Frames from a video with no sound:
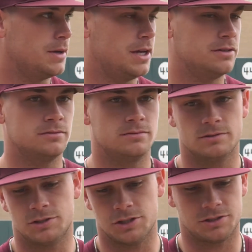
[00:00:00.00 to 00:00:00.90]
Man,
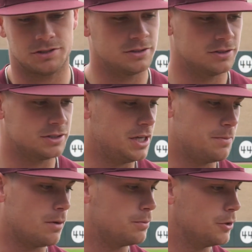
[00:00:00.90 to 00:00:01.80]
just
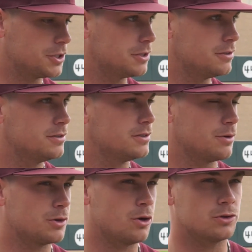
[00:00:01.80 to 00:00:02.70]
keep on pushing.
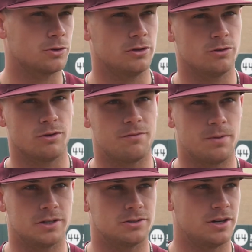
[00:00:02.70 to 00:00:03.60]
So we're going through a little rough
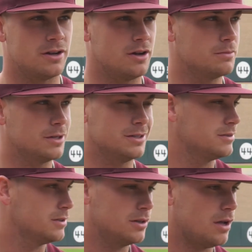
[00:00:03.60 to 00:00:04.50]
patch right now, but
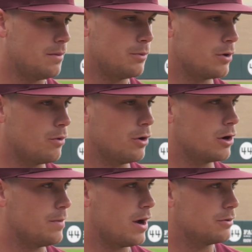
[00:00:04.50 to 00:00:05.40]
I mean, we're not
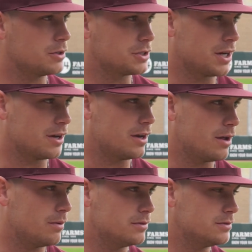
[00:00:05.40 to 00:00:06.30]
worried about it. We're just taking it
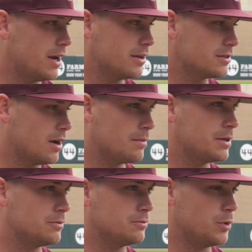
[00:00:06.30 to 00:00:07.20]
day at a time,
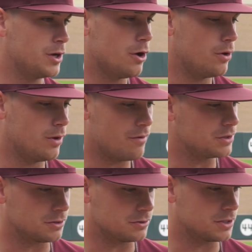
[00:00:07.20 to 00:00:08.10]
and we know
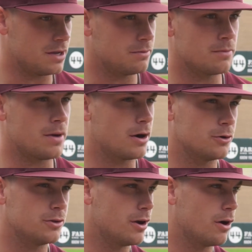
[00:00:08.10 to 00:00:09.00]
every single team, doesn't matter
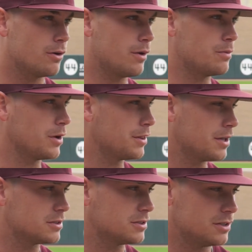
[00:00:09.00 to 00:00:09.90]
who they are, that we play in
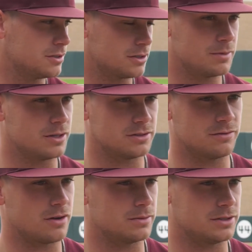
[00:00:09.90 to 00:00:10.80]
the SEC is going to be a
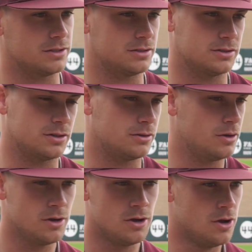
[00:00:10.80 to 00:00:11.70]
tough competition. So
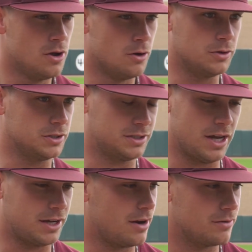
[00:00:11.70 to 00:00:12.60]
we're just
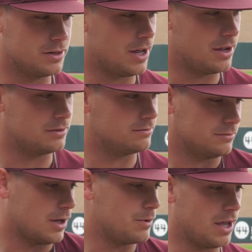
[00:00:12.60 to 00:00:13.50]
taking every day
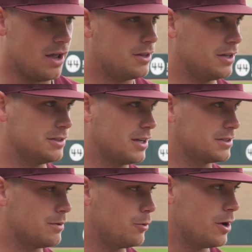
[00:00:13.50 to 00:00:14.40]
like we can the exact
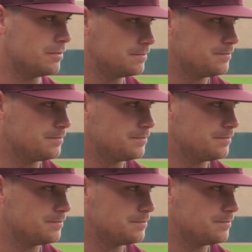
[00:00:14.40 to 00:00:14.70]
same way.